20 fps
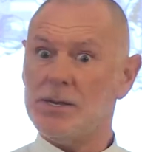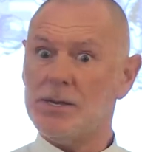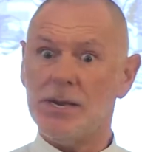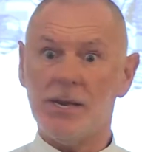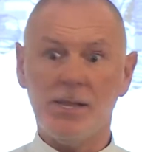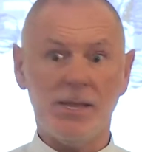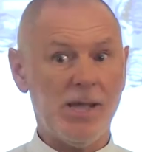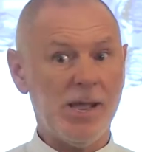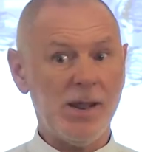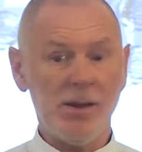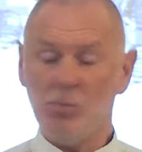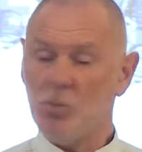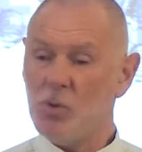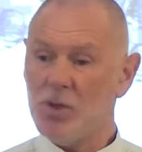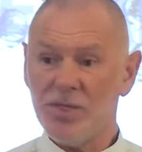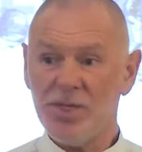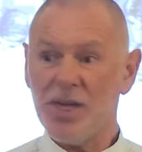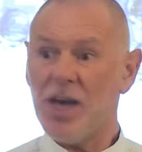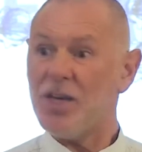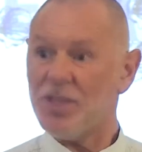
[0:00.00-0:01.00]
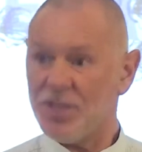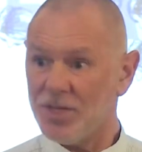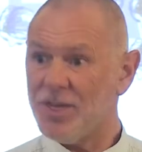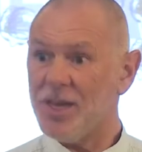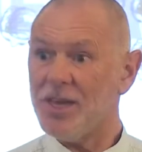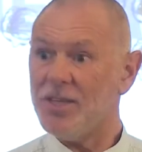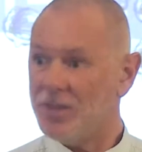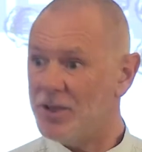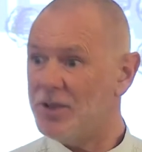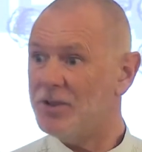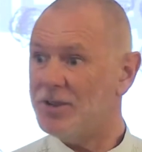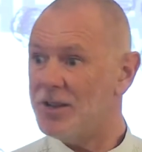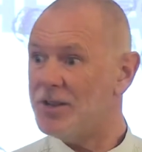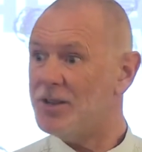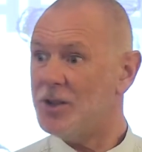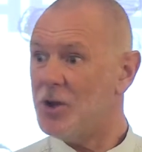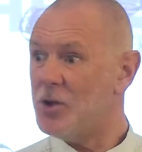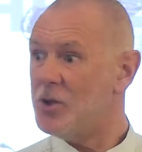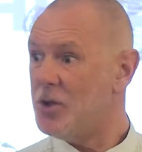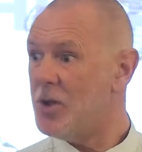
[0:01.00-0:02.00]
And then with that thing that you didn't
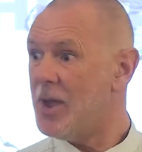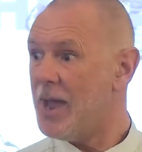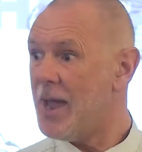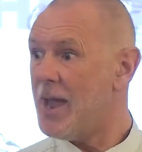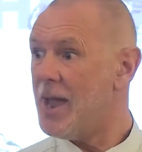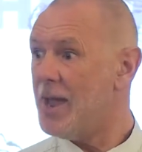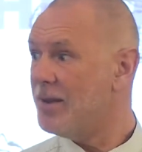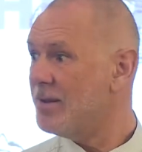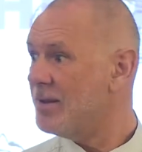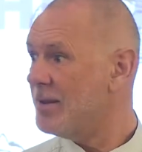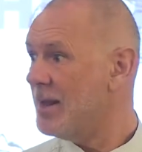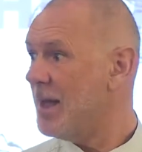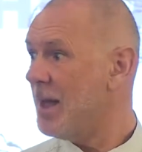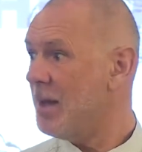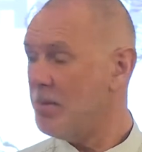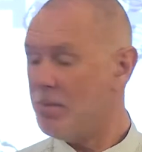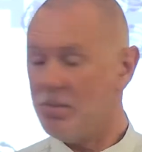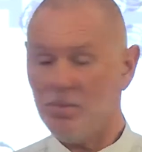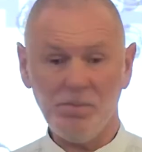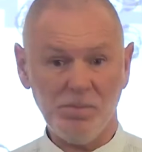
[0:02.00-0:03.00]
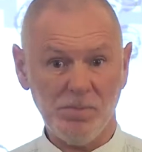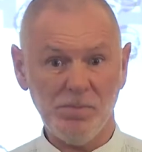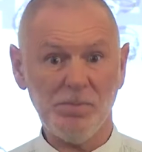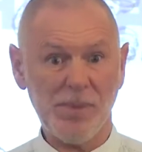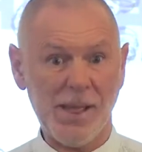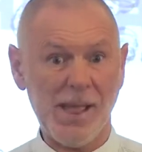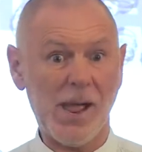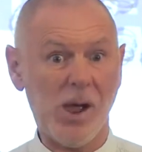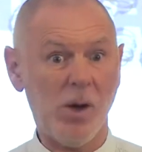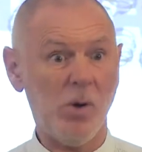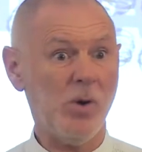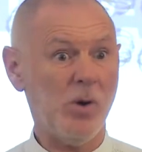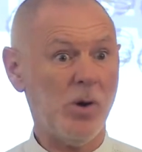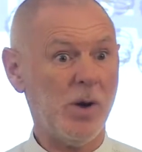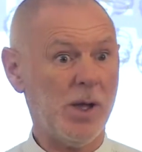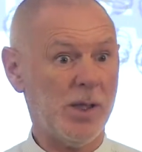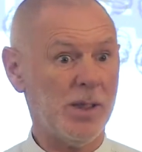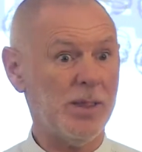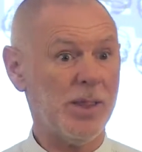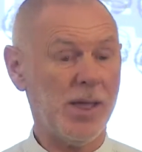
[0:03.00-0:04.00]
know you had, and that power
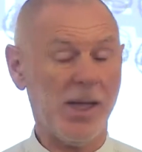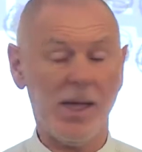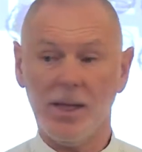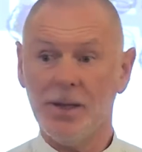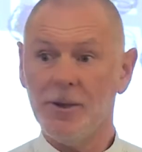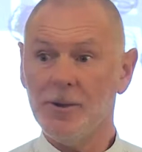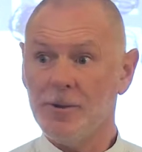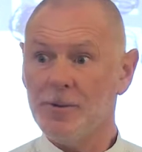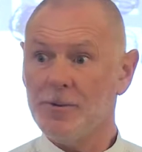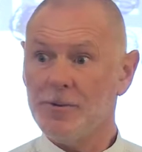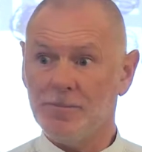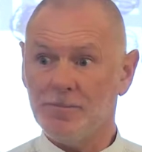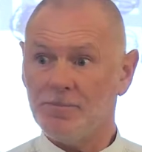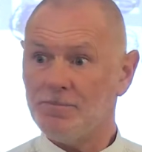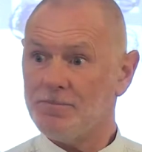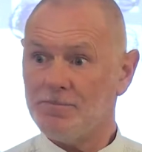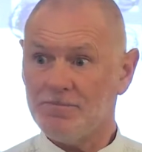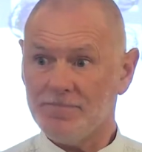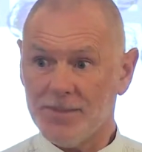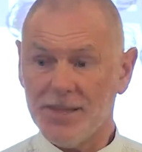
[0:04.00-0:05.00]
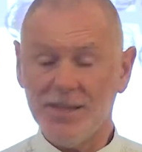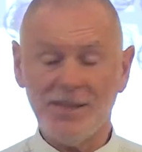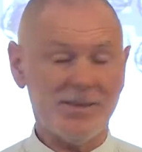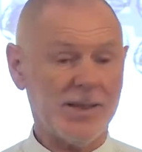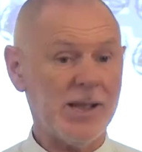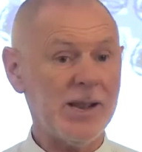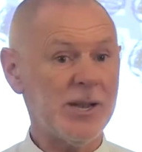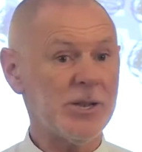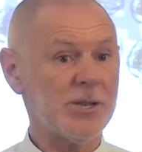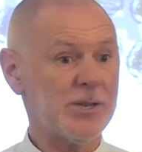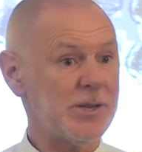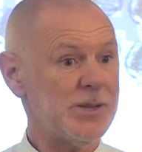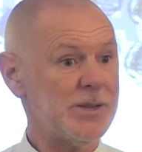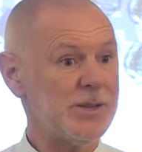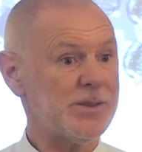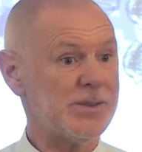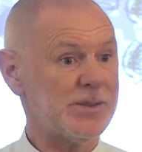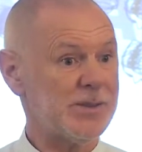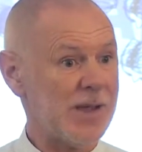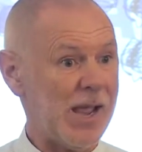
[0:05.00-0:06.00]
and that
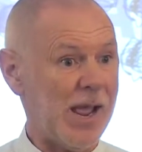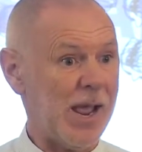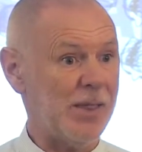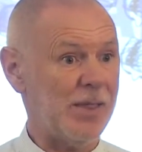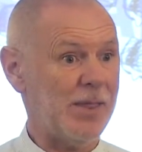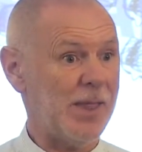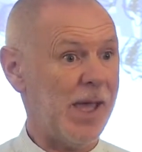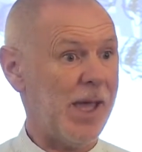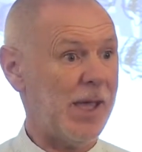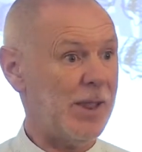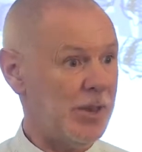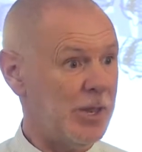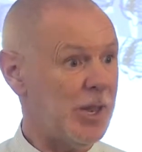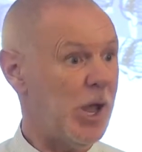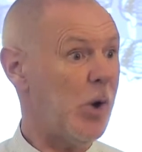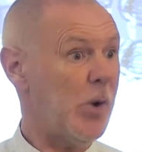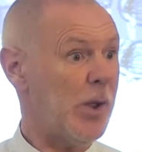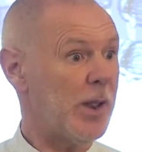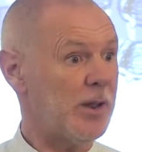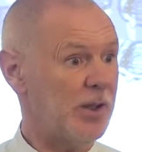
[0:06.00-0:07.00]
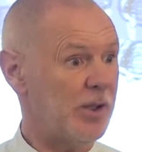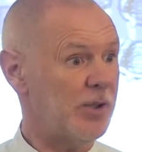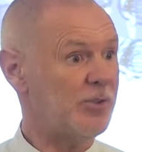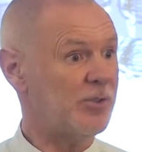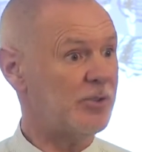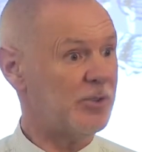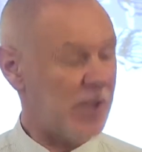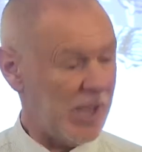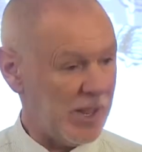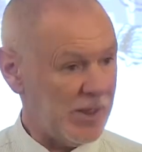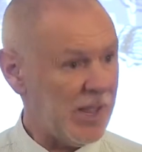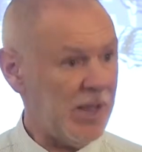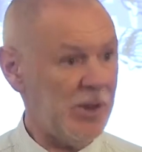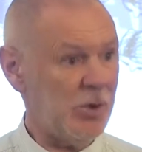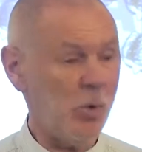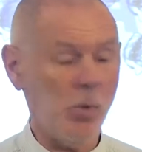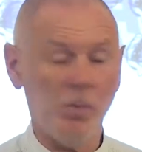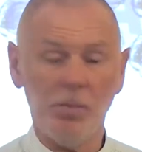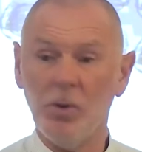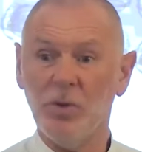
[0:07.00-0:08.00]
intelligence and that knowingness, and then
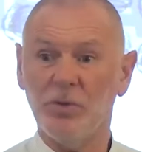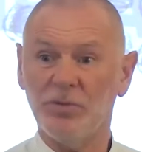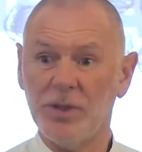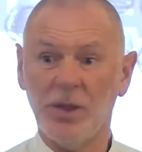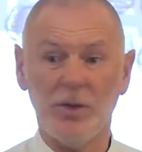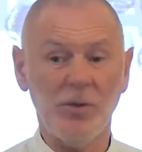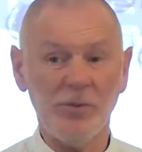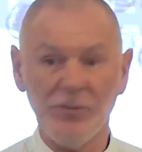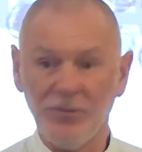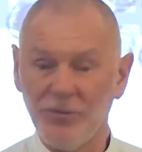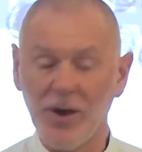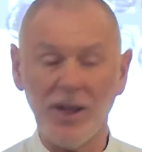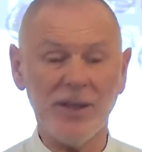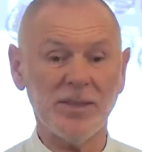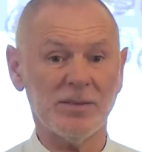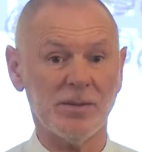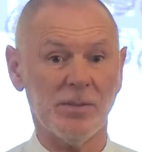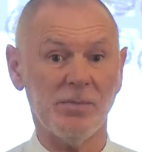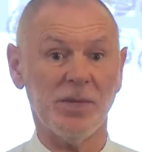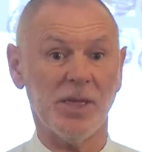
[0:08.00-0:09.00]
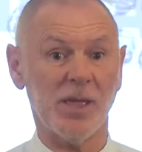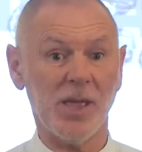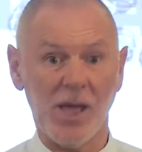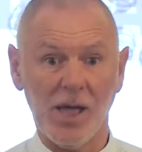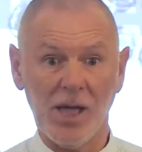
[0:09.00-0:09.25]
you'll find something